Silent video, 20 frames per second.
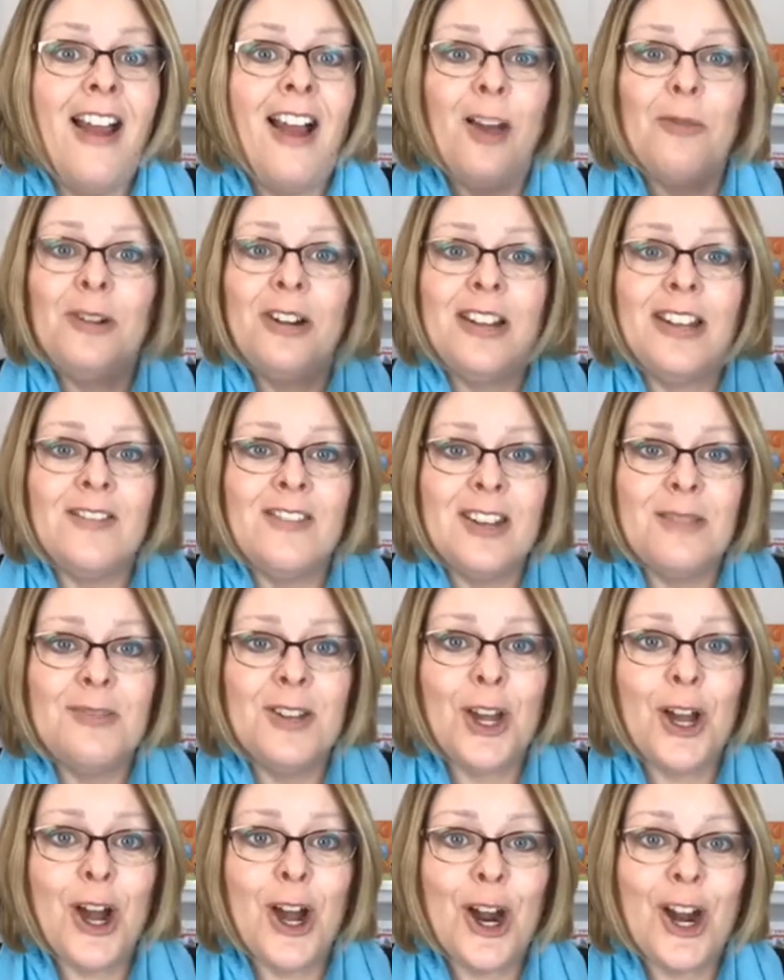I wouldn't give them
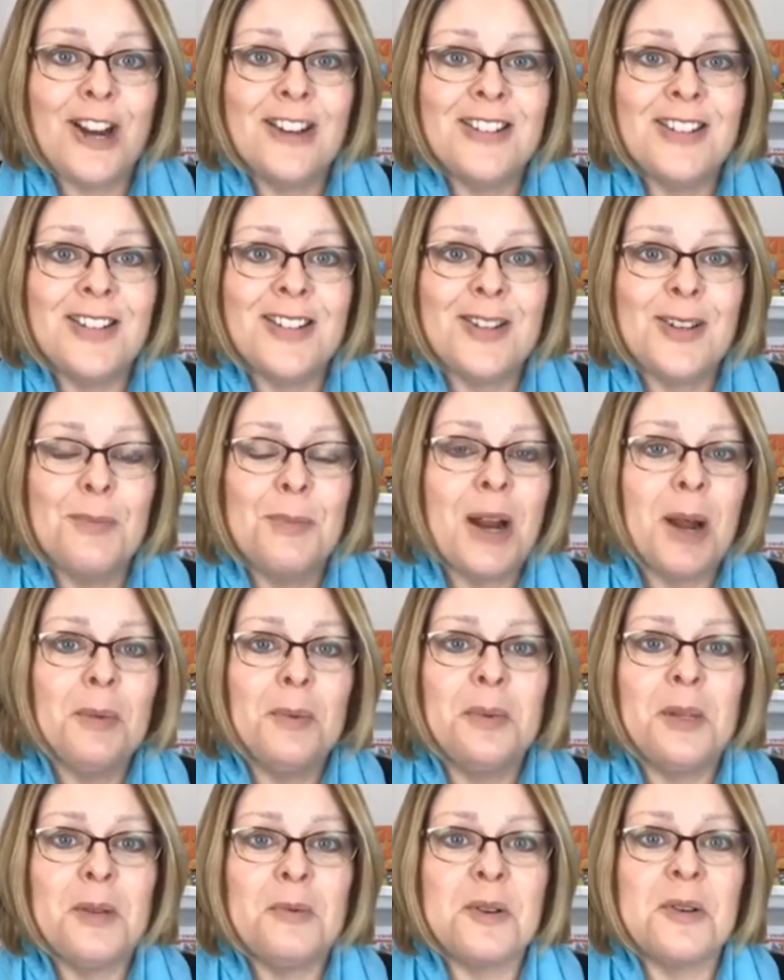the cards. You
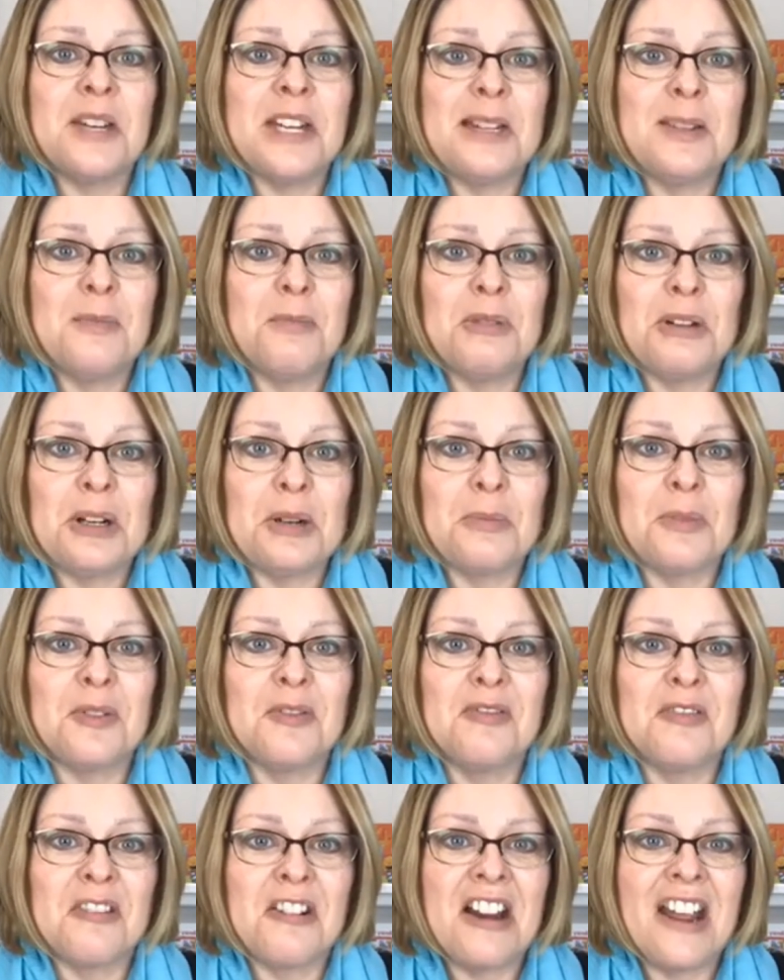probably won't need the printable
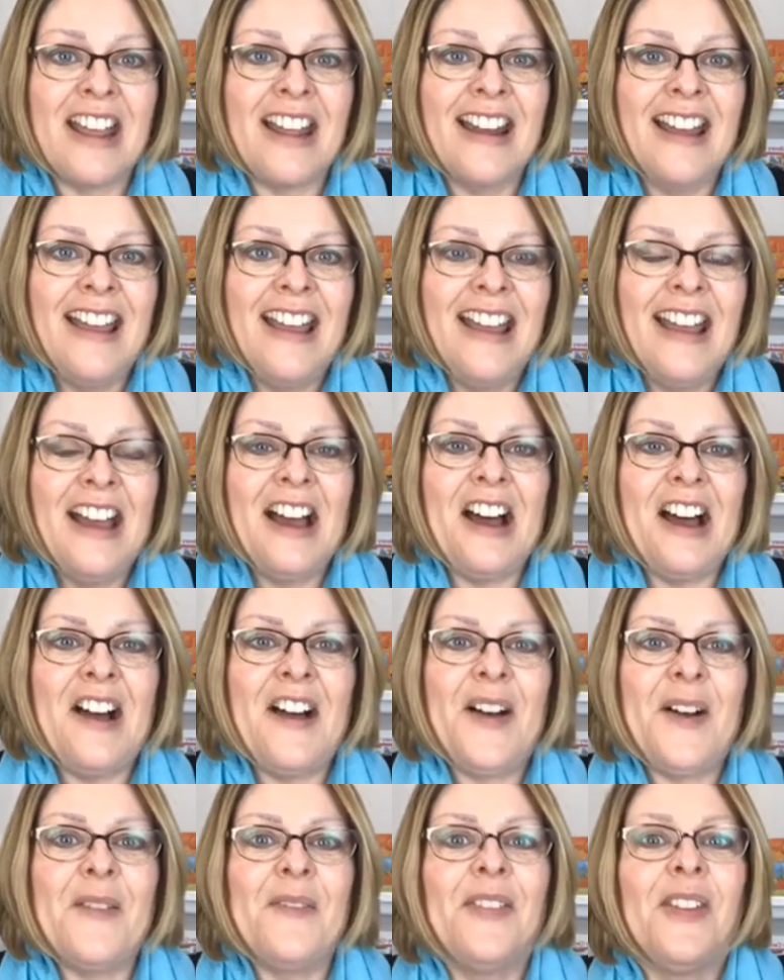for it,
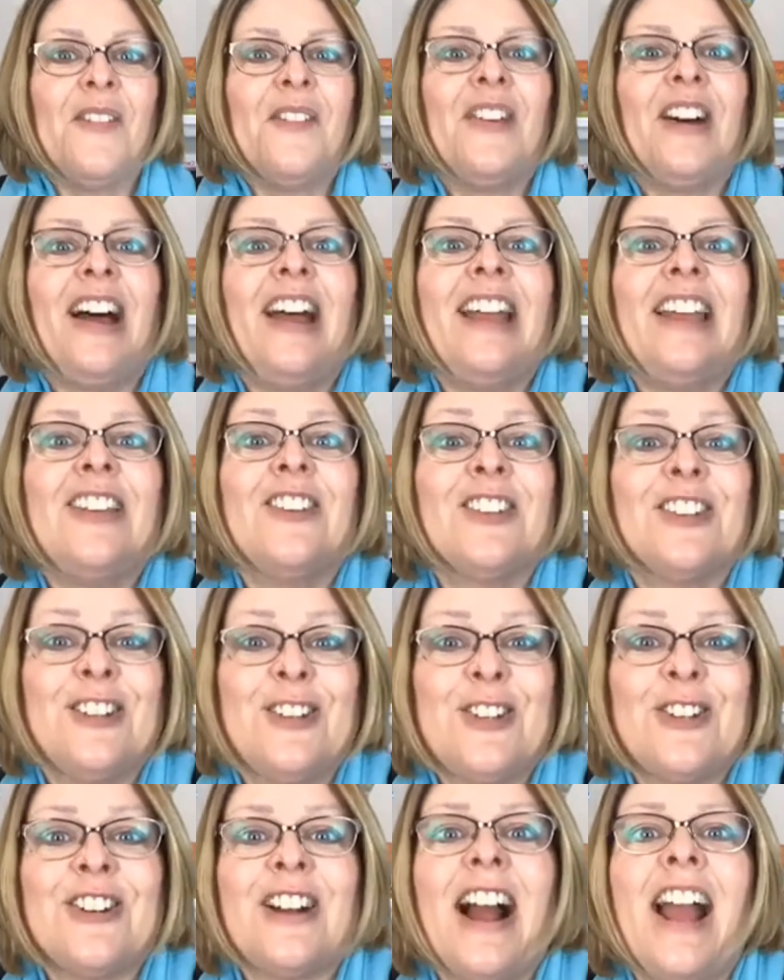but you could
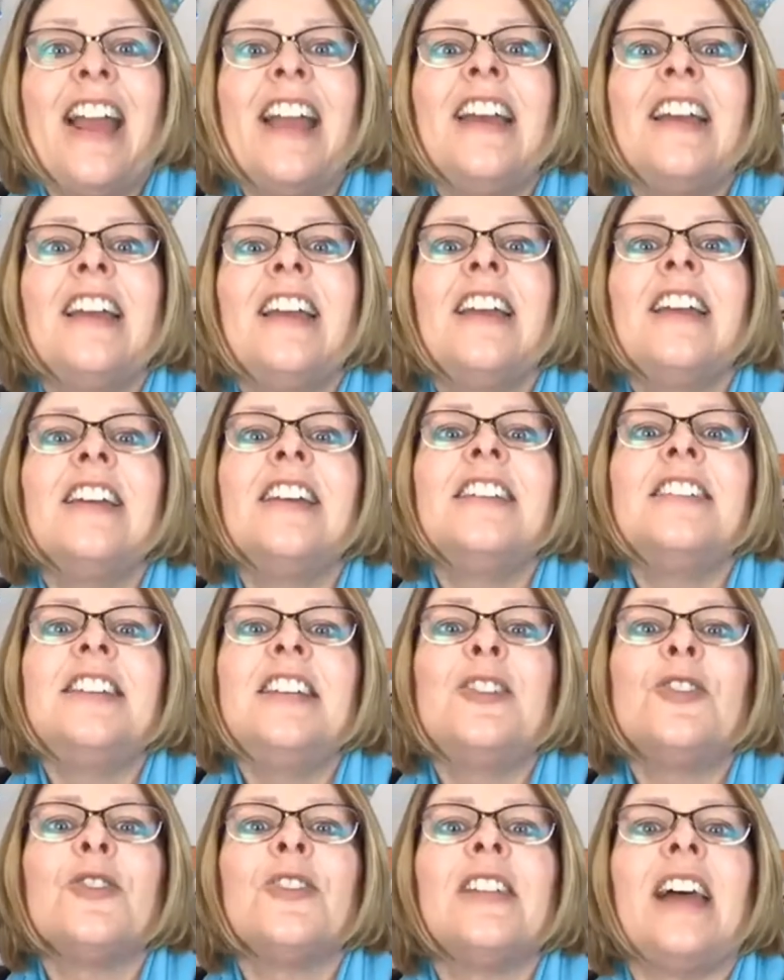try it
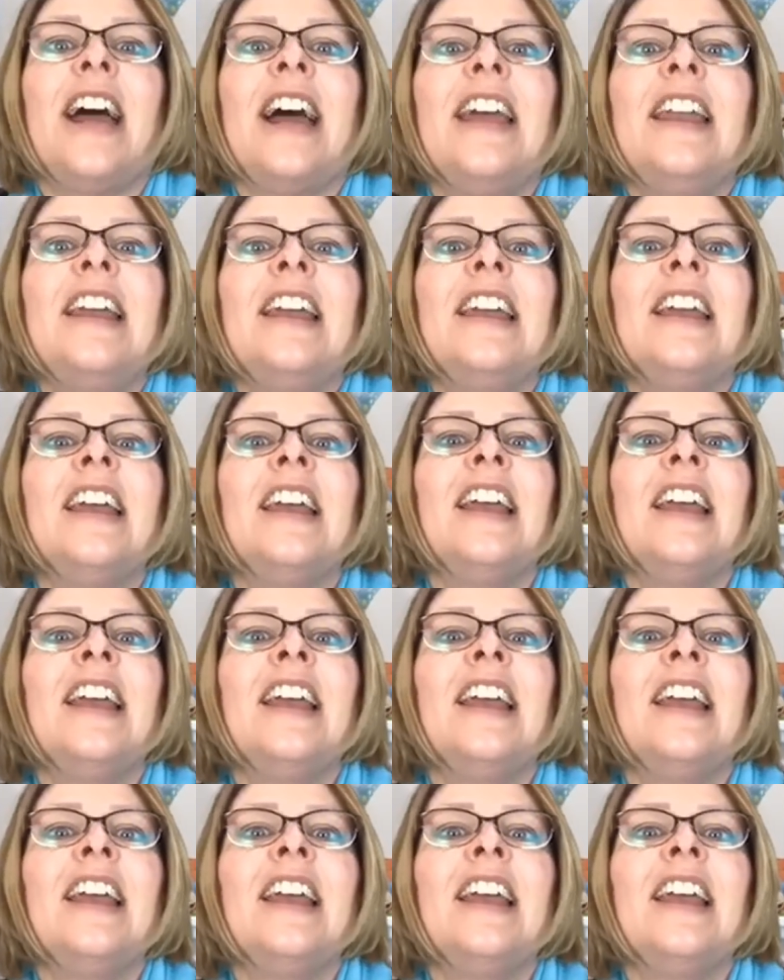teacher-led.